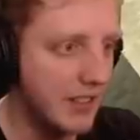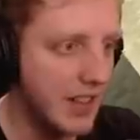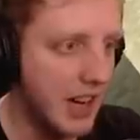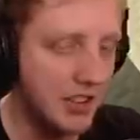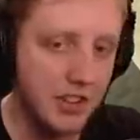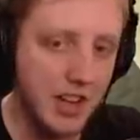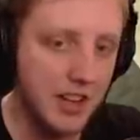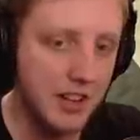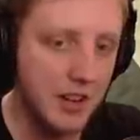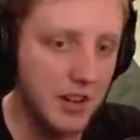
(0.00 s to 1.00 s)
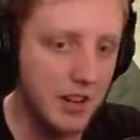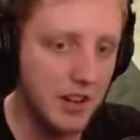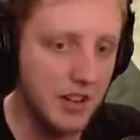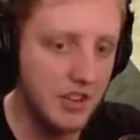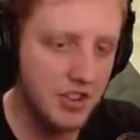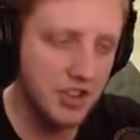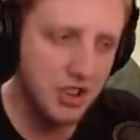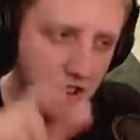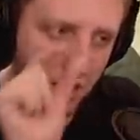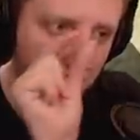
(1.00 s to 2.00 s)
even catch that.
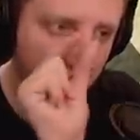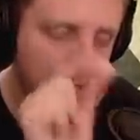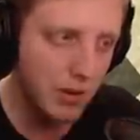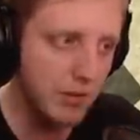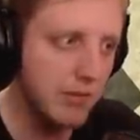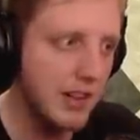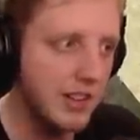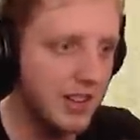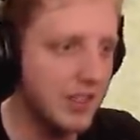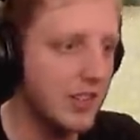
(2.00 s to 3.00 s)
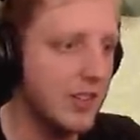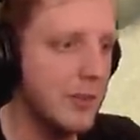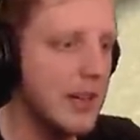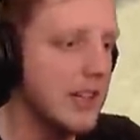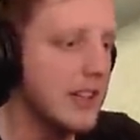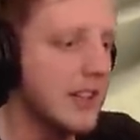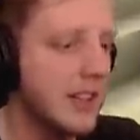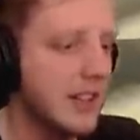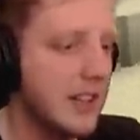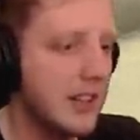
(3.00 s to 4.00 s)
Just out of render distance, man.
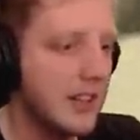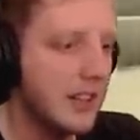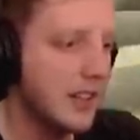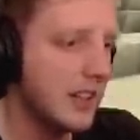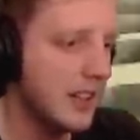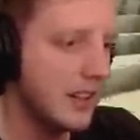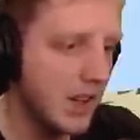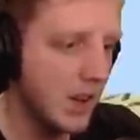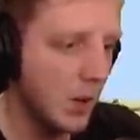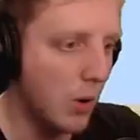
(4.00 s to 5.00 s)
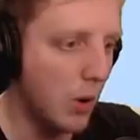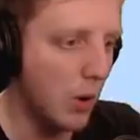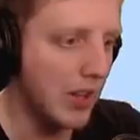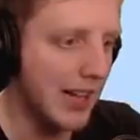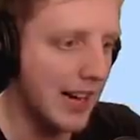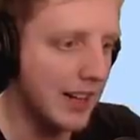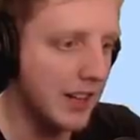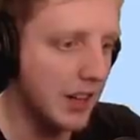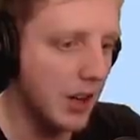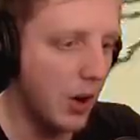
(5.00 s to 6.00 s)
Oh, the lag.
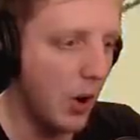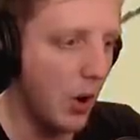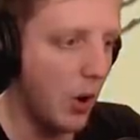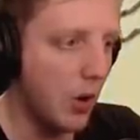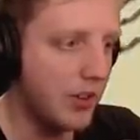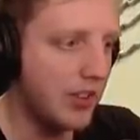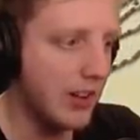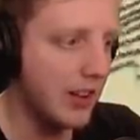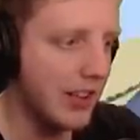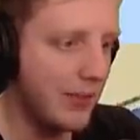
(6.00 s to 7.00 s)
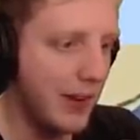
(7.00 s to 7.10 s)
Oh, you see how long that